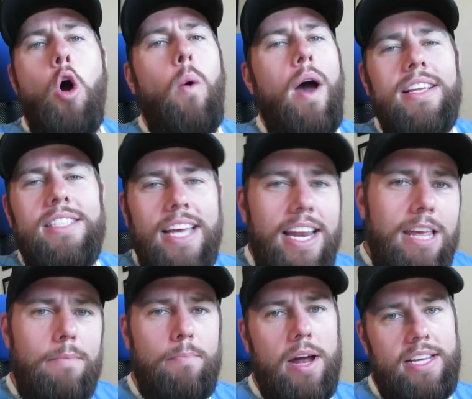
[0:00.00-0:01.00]
Why does
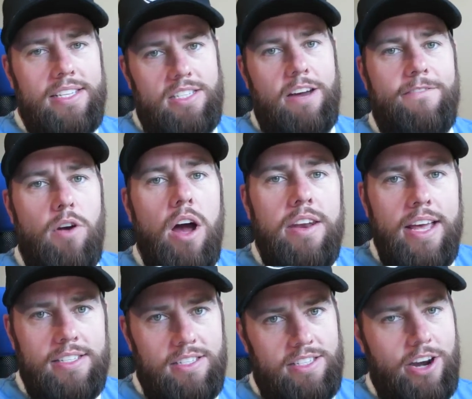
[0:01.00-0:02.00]
anybody suffer
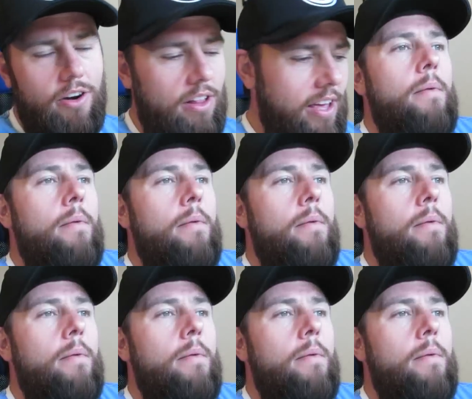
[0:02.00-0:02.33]
unnecessarily?